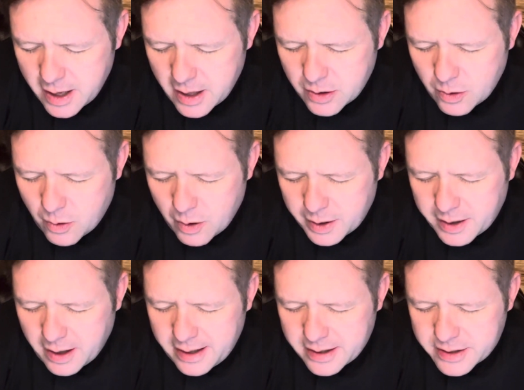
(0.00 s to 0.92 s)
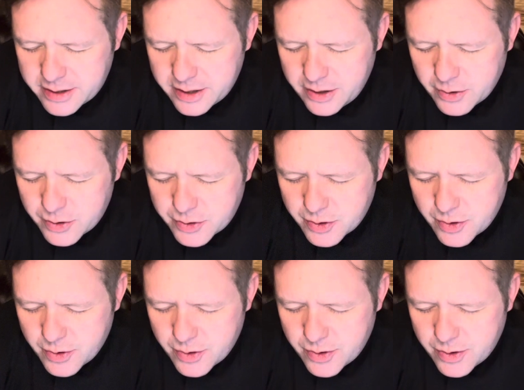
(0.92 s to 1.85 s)
Lord, guide us in your
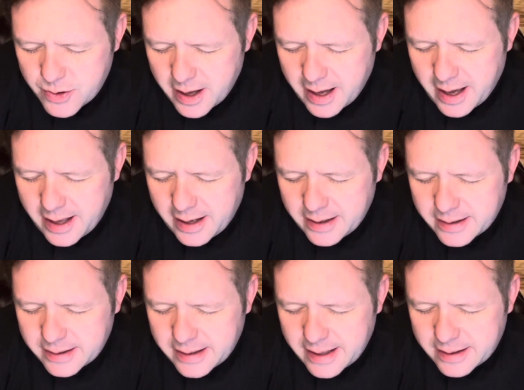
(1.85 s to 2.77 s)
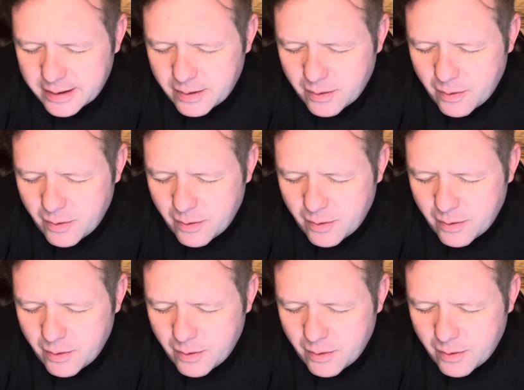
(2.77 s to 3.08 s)
truth and let